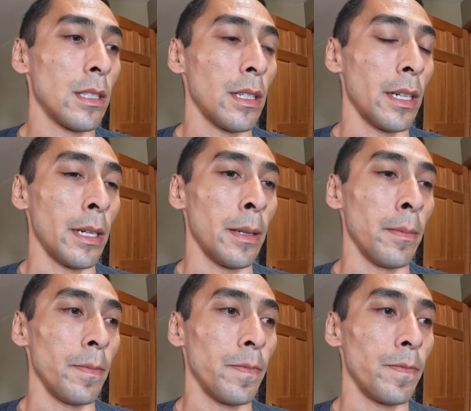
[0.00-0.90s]

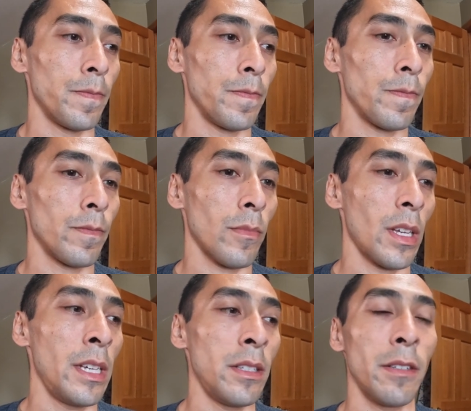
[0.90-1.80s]
um,
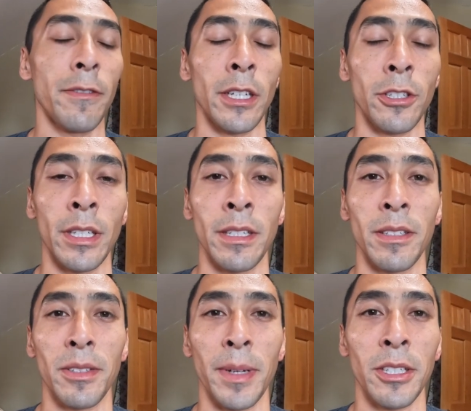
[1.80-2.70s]
easy fishing,
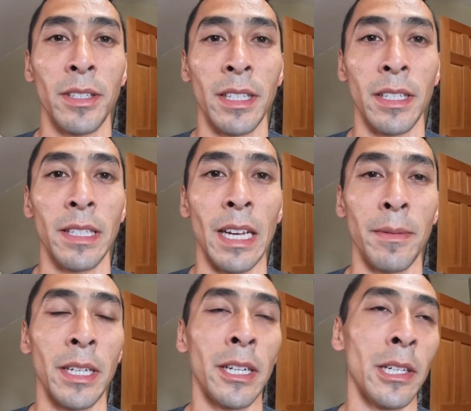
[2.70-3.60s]
especially this
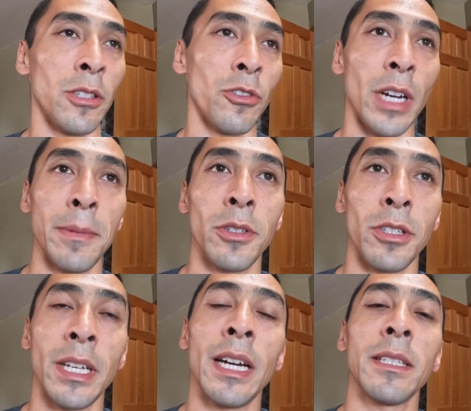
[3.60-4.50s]
time of year. The stripes are
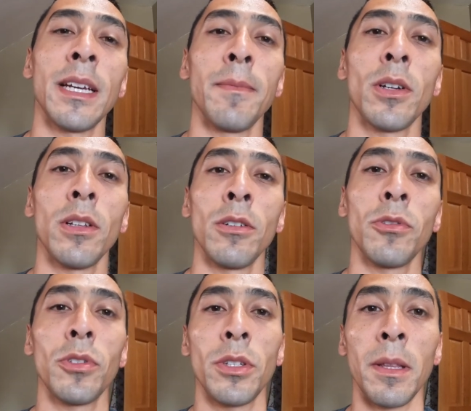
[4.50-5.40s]
tucked up
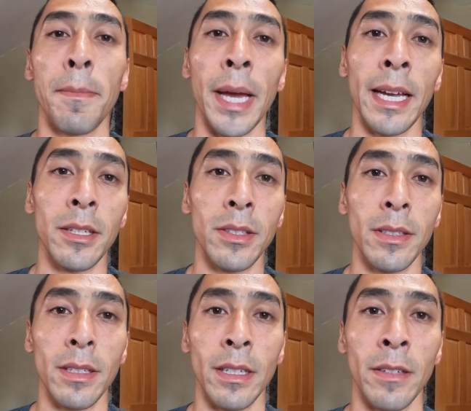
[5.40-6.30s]
close to the
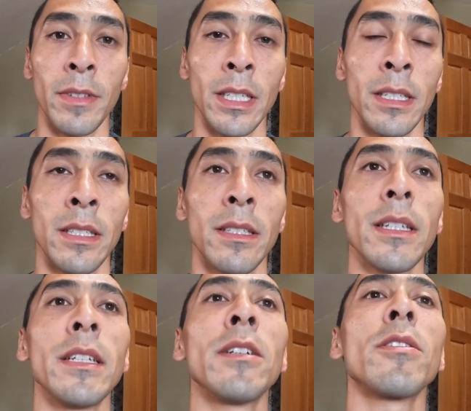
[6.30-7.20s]
banks of these
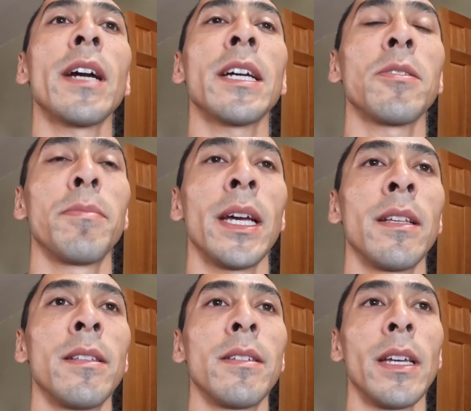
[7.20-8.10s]
eelgrass
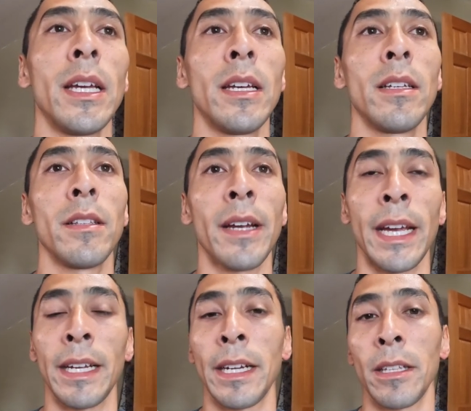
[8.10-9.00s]
beds. They're
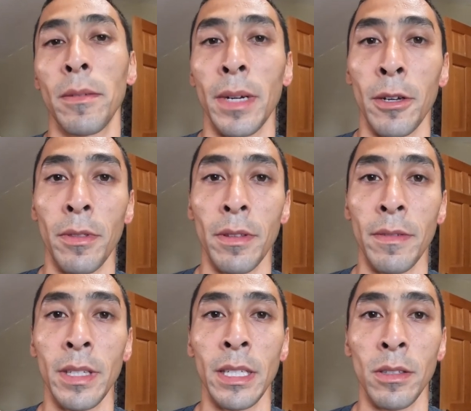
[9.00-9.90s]
hanging out the mouth
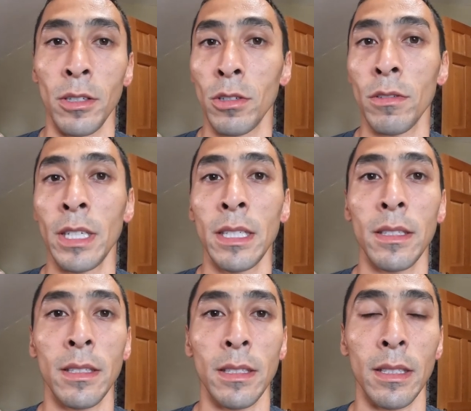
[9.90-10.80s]
of these little
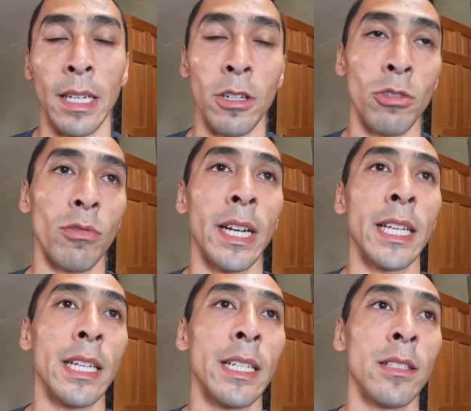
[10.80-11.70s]
creeks that are
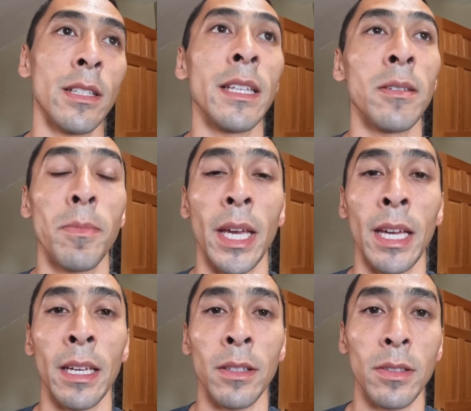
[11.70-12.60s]
draining into these
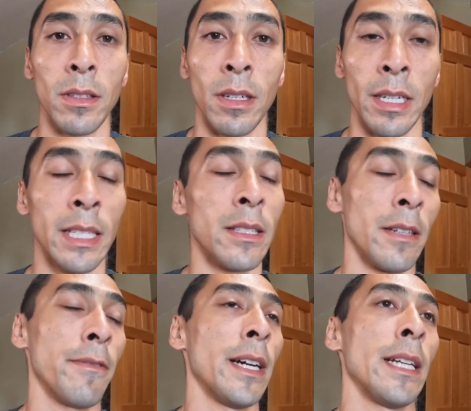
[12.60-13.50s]
bays. They're easy
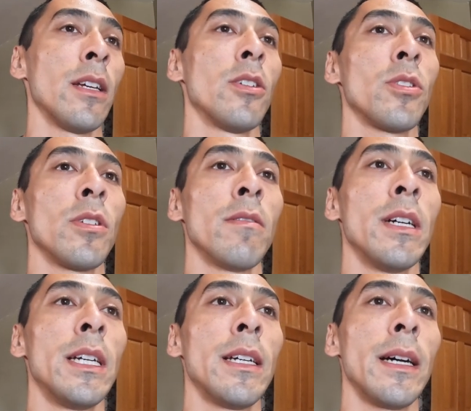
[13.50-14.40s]
to find. So
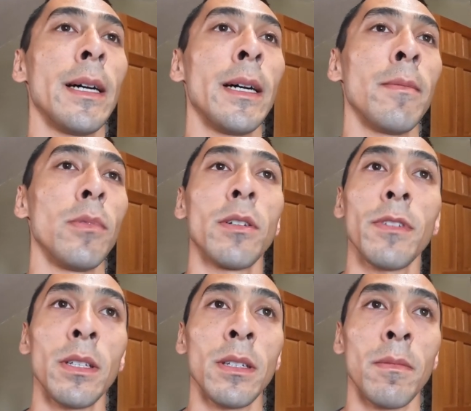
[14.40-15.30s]
um, look
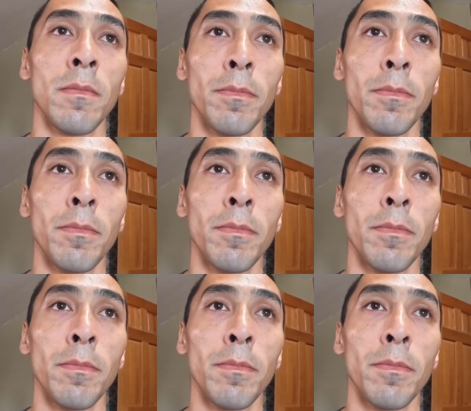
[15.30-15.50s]
for the